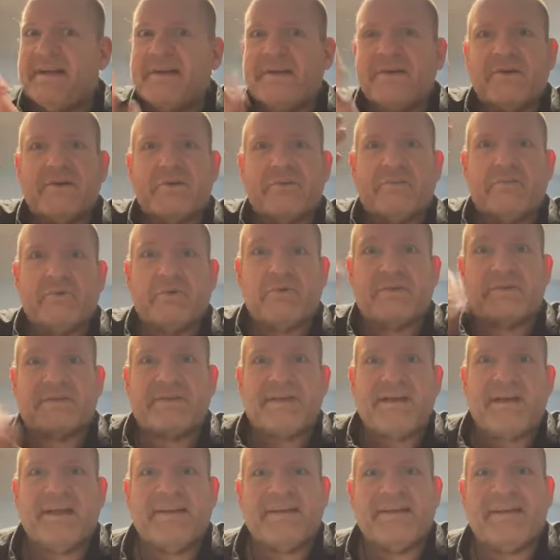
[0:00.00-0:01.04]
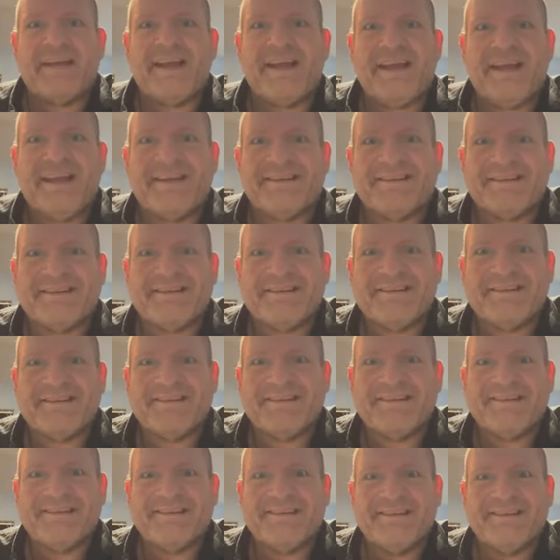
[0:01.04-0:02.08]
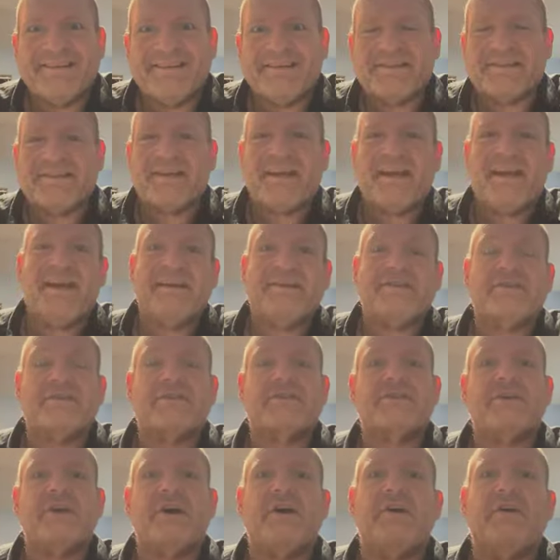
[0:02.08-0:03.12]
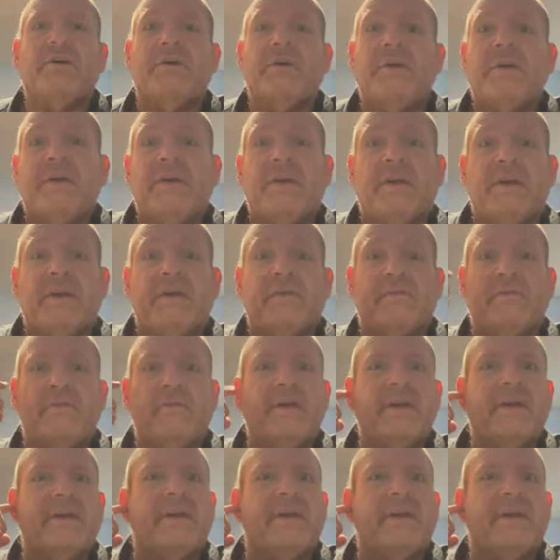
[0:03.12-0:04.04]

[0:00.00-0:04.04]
of here works hand in hand. Okay, so if